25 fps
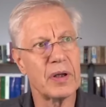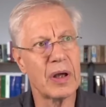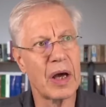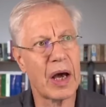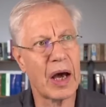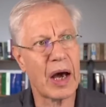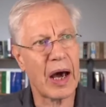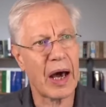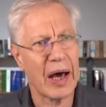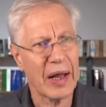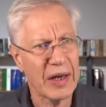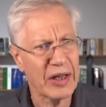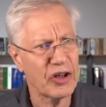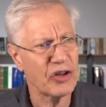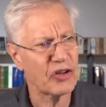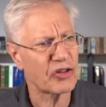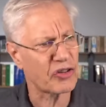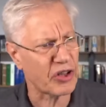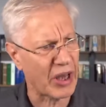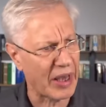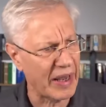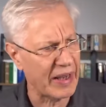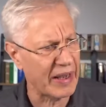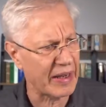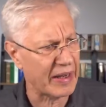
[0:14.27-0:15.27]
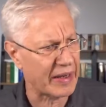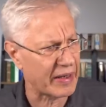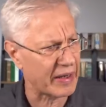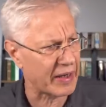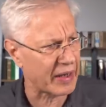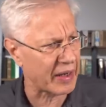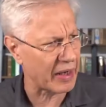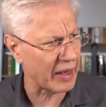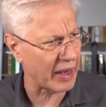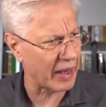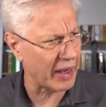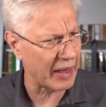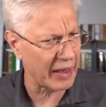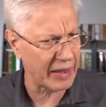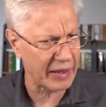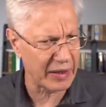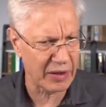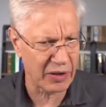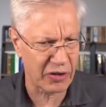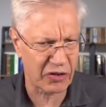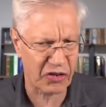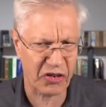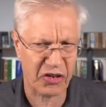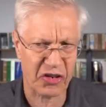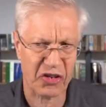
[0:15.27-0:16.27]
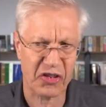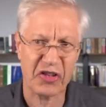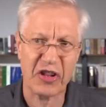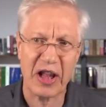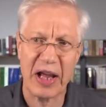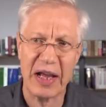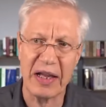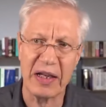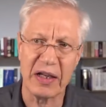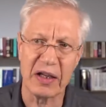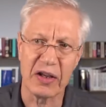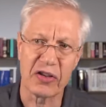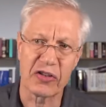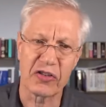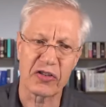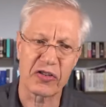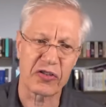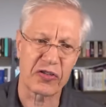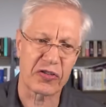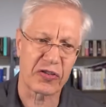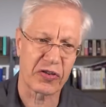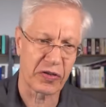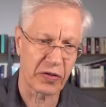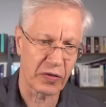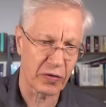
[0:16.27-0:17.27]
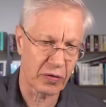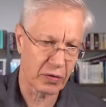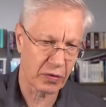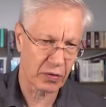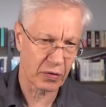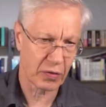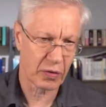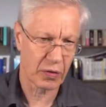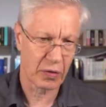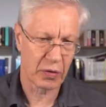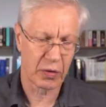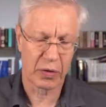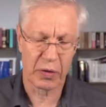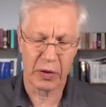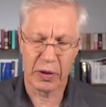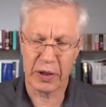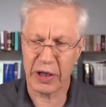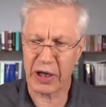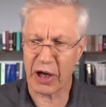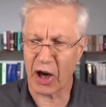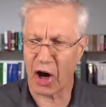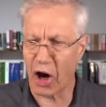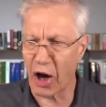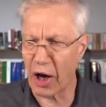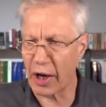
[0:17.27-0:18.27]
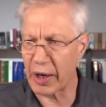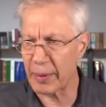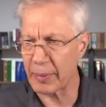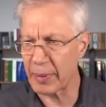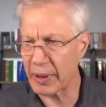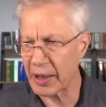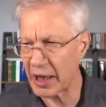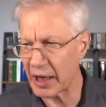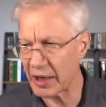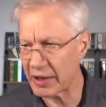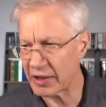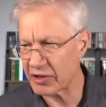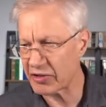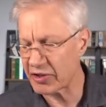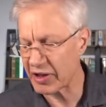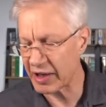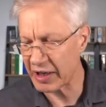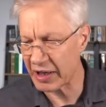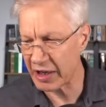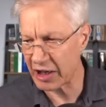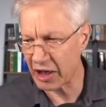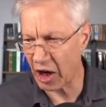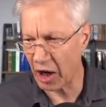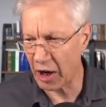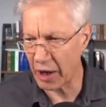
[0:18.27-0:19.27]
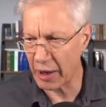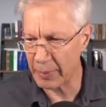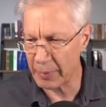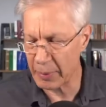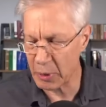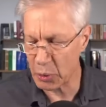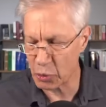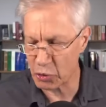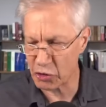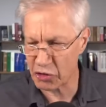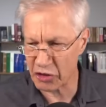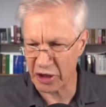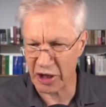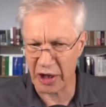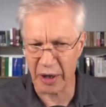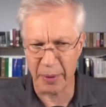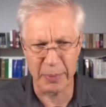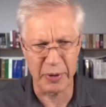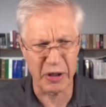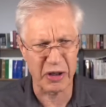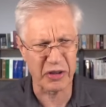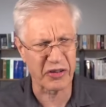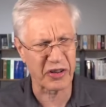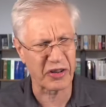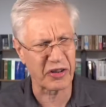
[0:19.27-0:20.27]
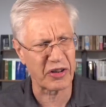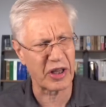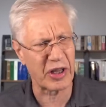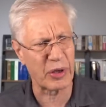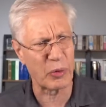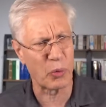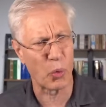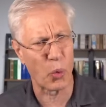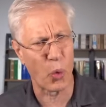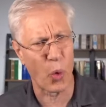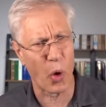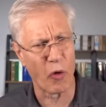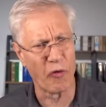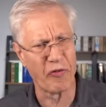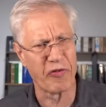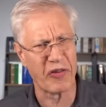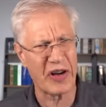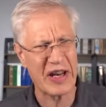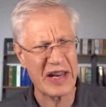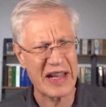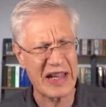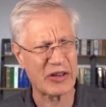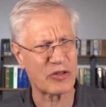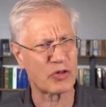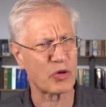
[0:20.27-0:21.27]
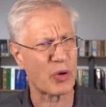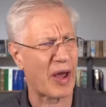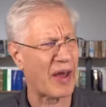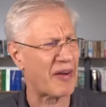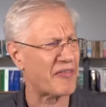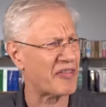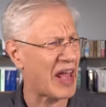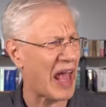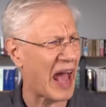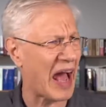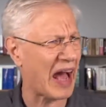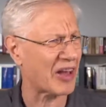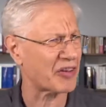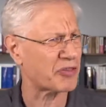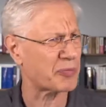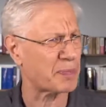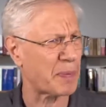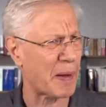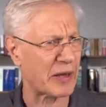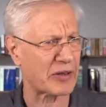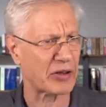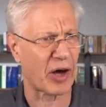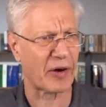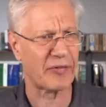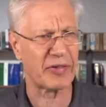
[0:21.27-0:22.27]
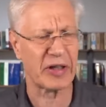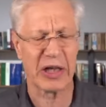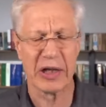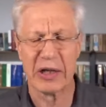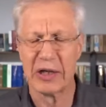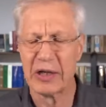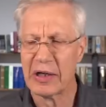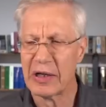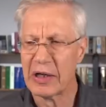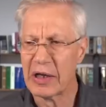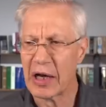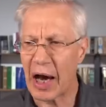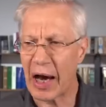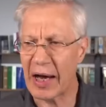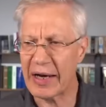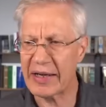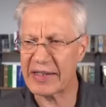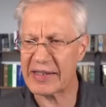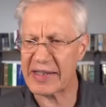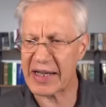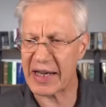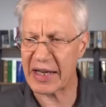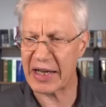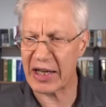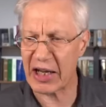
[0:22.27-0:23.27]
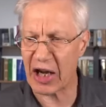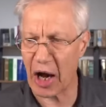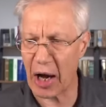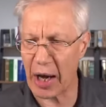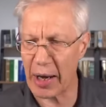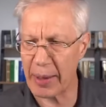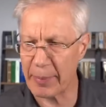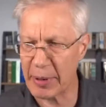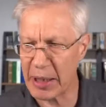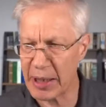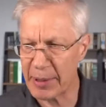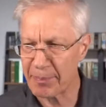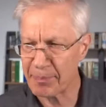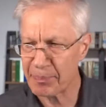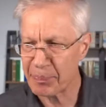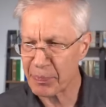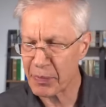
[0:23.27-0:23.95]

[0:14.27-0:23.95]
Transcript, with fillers: how do you take a statist economy? How do you take an economy in which the government is in, woven into every aspect of it? How do you take an economy